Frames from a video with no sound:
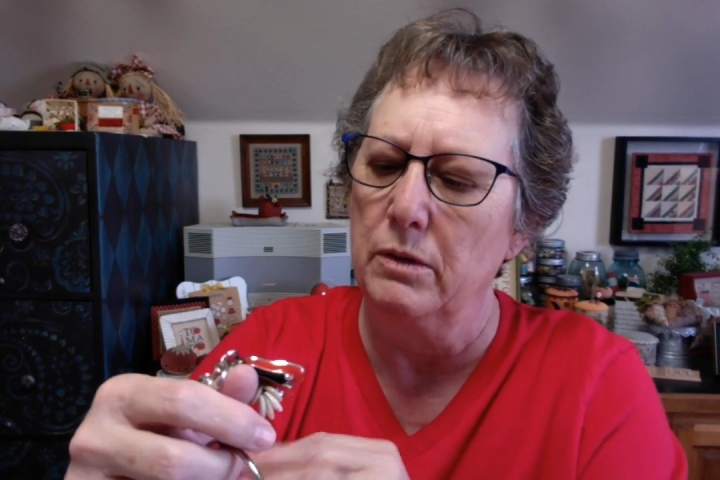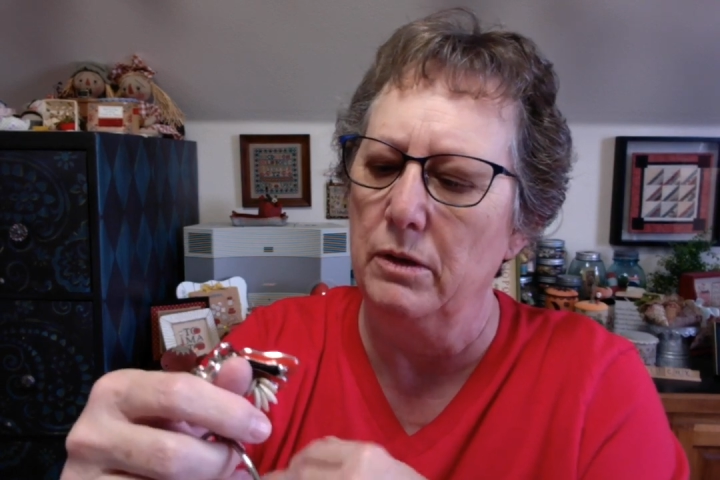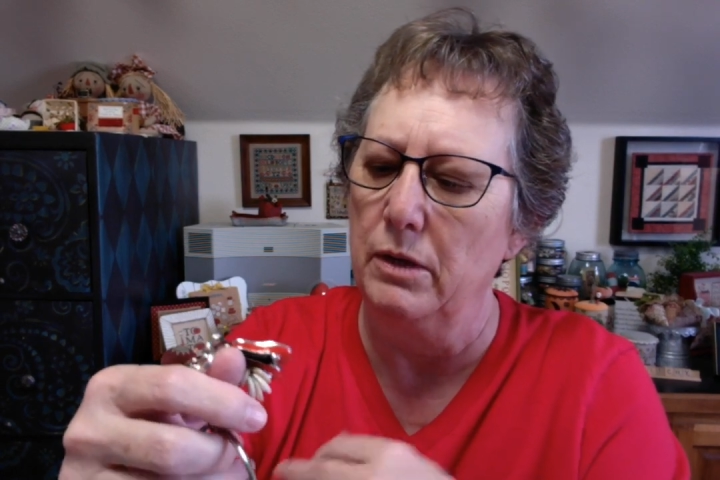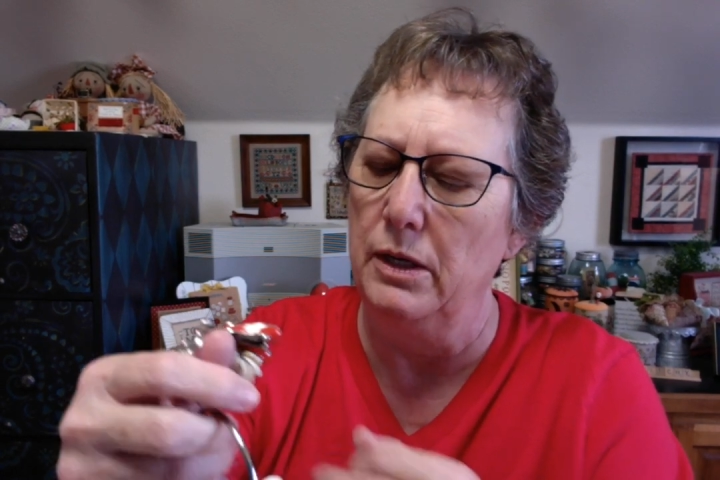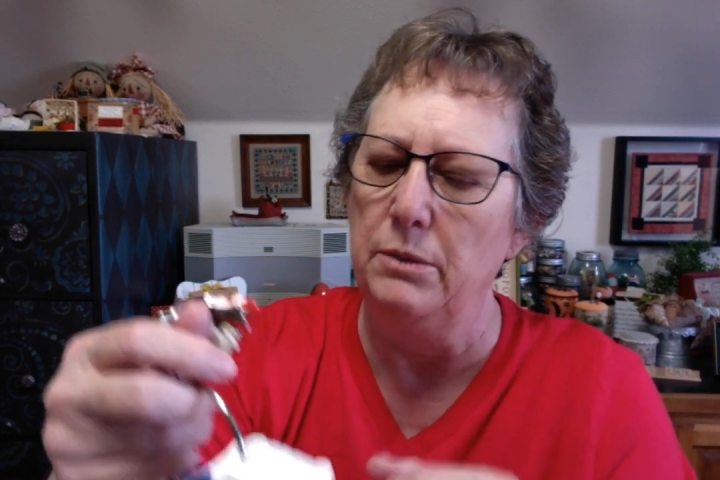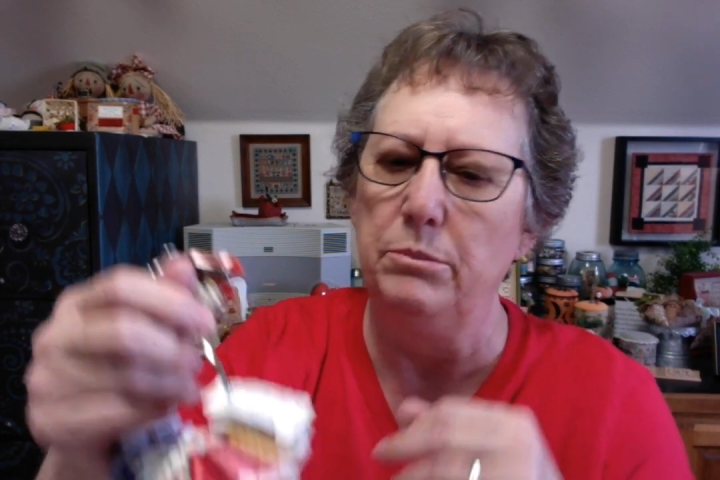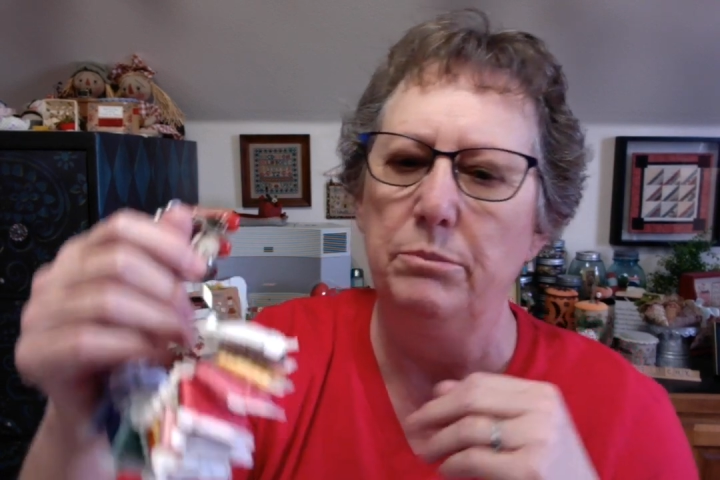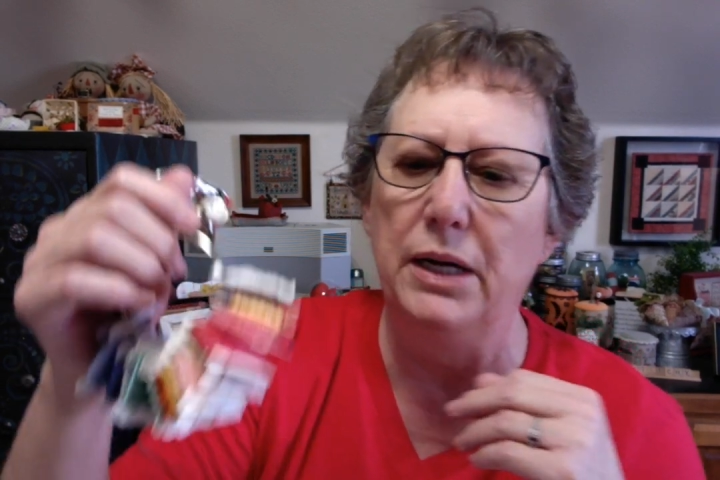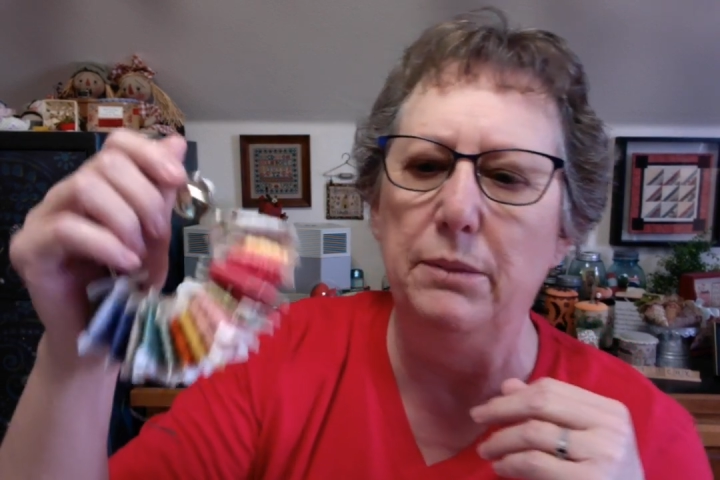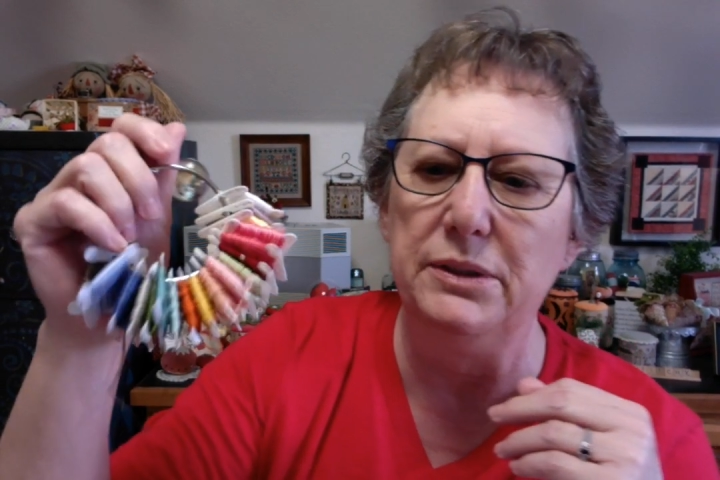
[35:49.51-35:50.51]

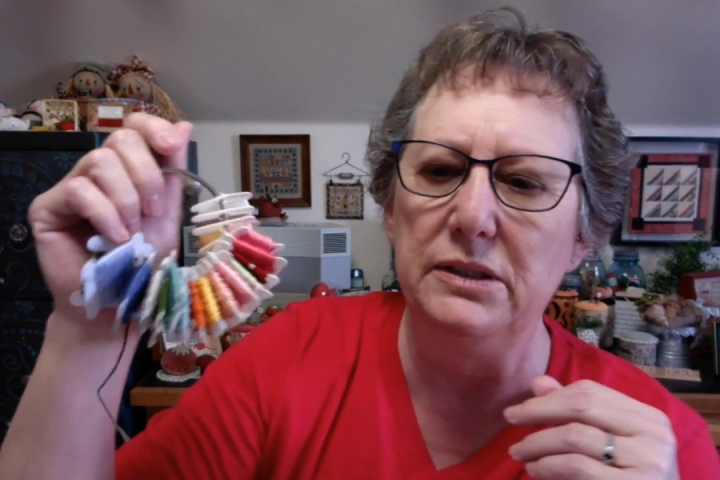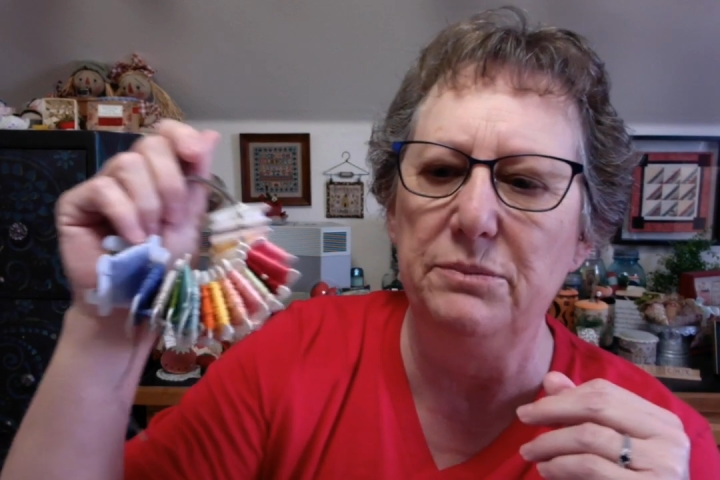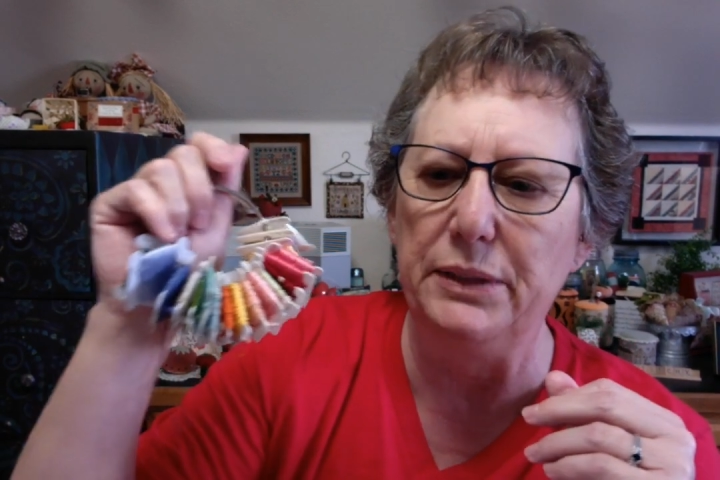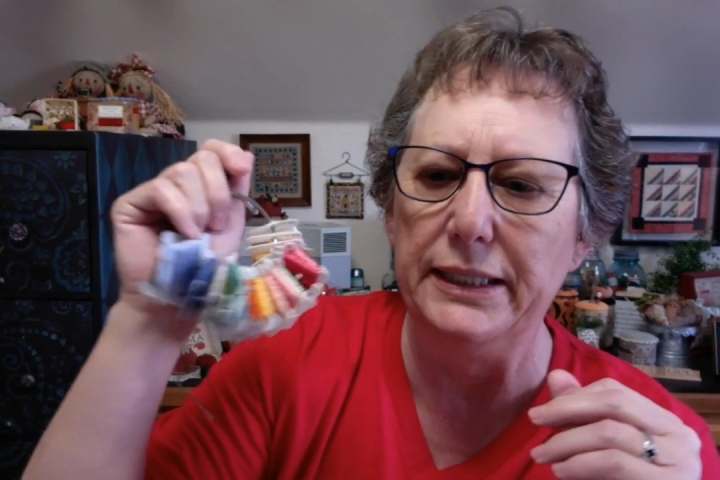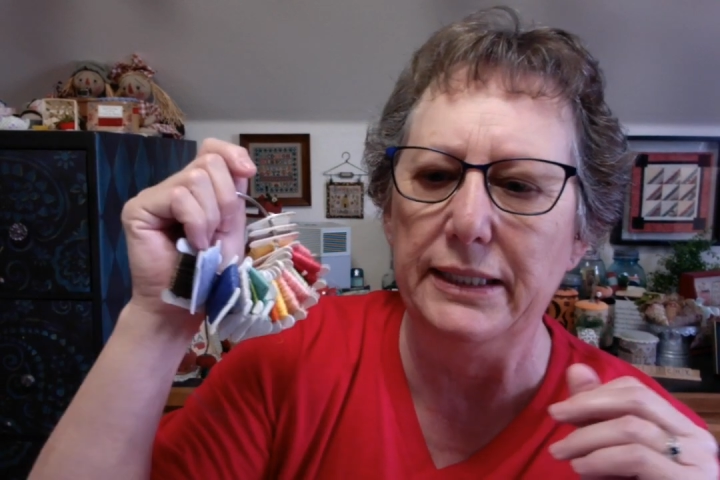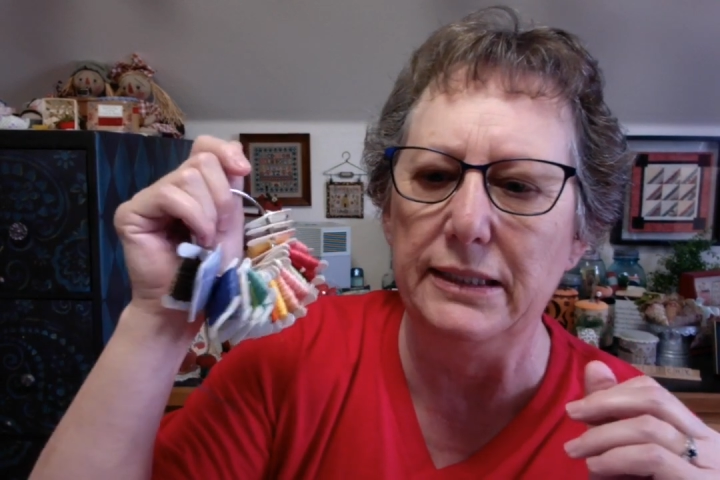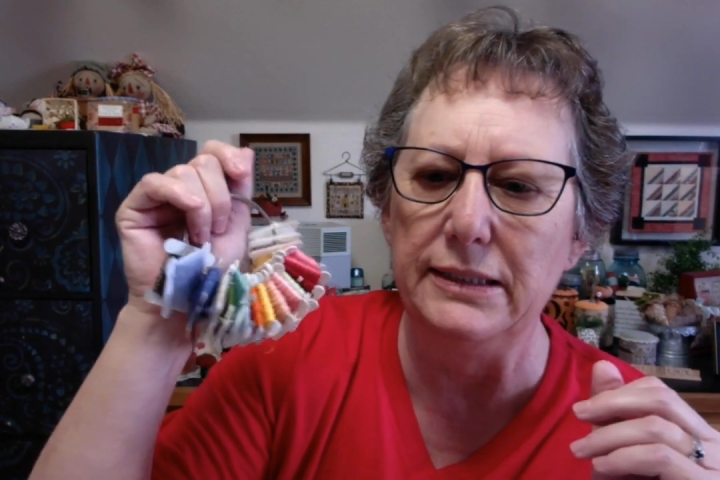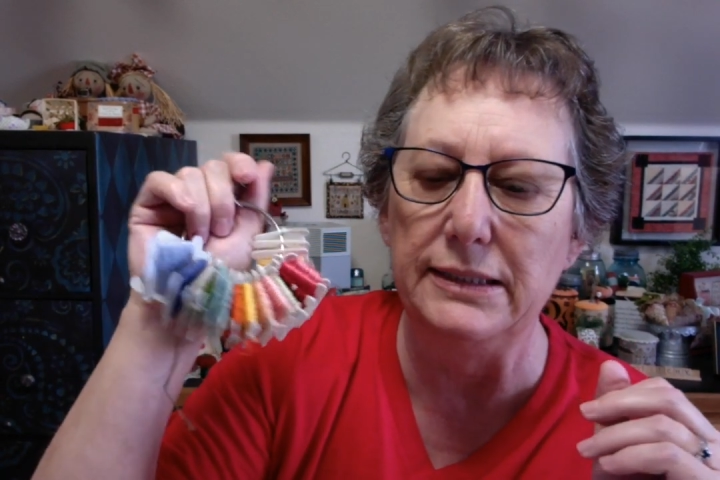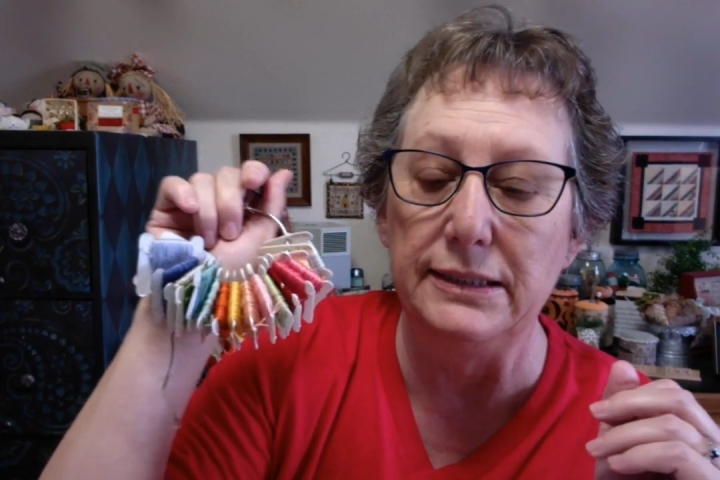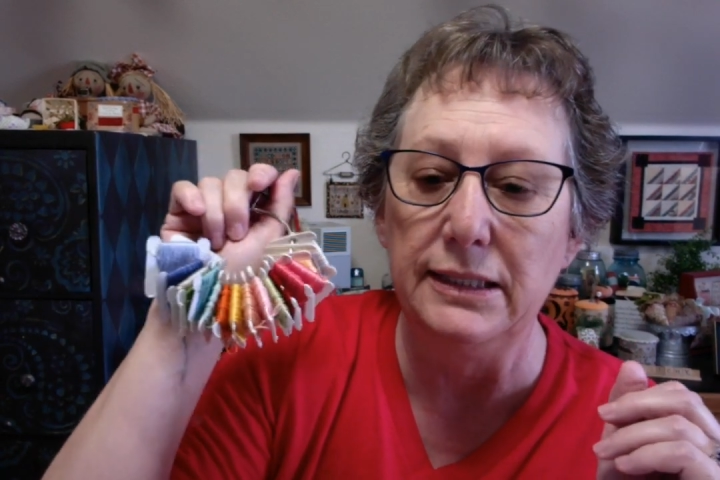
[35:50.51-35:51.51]
bobbins because